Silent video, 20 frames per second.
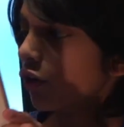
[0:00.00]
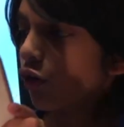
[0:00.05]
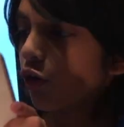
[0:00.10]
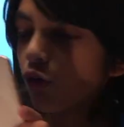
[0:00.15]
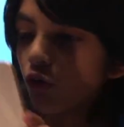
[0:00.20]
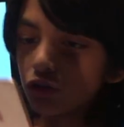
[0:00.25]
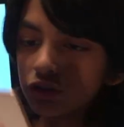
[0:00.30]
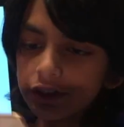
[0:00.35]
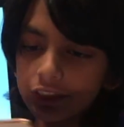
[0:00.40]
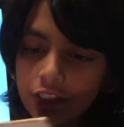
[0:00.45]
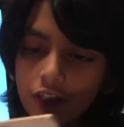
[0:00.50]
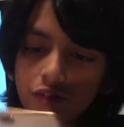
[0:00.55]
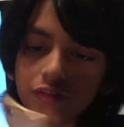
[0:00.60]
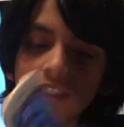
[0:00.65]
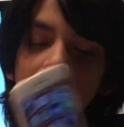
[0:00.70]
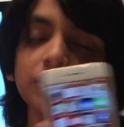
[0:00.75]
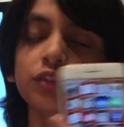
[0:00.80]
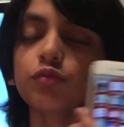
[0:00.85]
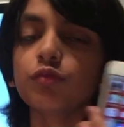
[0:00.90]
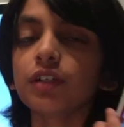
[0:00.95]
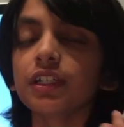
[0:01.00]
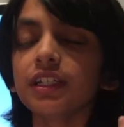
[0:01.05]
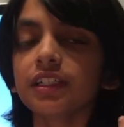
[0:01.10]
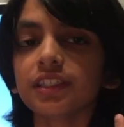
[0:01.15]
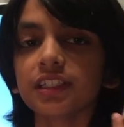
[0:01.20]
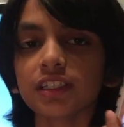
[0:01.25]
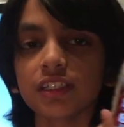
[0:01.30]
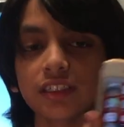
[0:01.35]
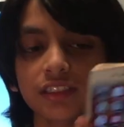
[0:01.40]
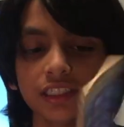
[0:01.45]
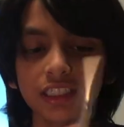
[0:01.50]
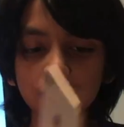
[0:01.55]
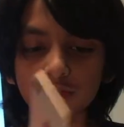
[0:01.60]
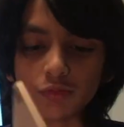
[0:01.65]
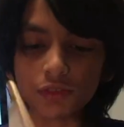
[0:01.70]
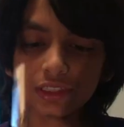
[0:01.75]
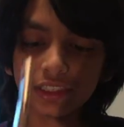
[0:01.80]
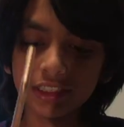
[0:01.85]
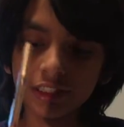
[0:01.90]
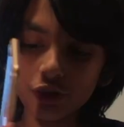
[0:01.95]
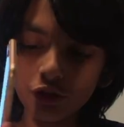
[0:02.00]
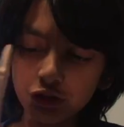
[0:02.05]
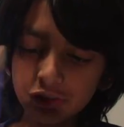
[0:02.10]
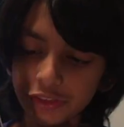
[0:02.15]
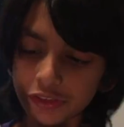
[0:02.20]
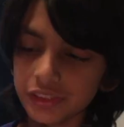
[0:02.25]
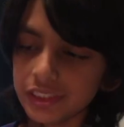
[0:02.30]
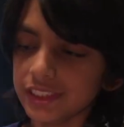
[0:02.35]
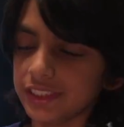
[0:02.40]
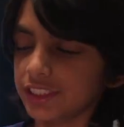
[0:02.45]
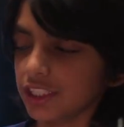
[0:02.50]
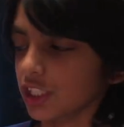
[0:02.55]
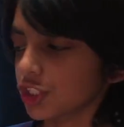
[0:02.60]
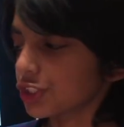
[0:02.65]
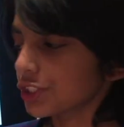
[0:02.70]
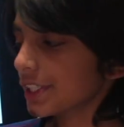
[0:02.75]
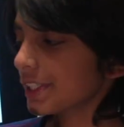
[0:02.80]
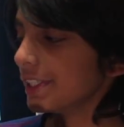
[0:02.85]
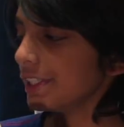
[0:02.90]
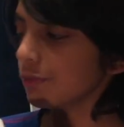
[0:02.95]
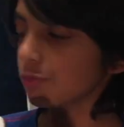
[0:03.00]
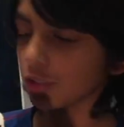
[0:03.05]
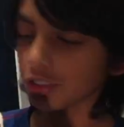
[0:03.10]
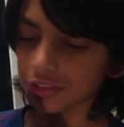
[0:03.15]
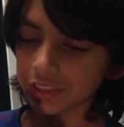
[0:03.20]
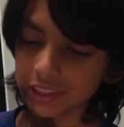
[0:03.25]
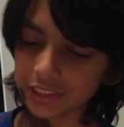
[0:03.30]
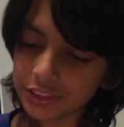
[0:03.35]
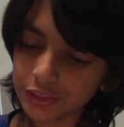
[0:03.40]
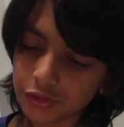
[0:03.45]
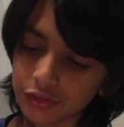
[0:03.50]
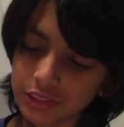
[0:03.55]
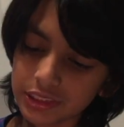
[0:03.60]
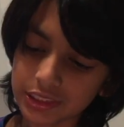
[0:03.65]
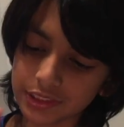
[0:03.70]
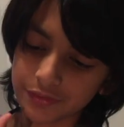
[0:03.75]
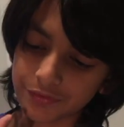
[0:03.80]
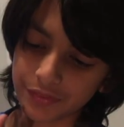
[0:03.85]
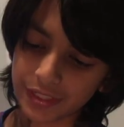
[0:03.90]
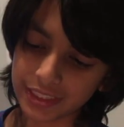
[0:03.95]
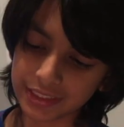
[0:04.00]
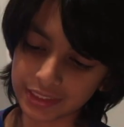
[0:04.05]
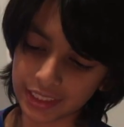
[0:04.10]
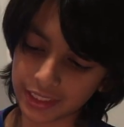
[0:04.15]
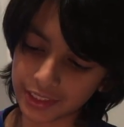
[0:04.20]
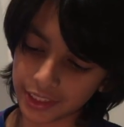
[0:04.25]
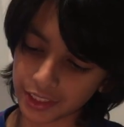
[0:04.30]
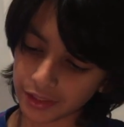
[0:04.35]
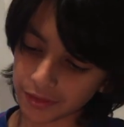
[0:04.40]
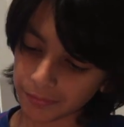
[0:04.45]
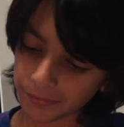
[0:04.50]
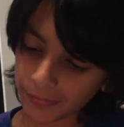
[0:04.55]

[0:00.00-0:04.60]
Also, this one still uses Touch ID, while this uses Face ID.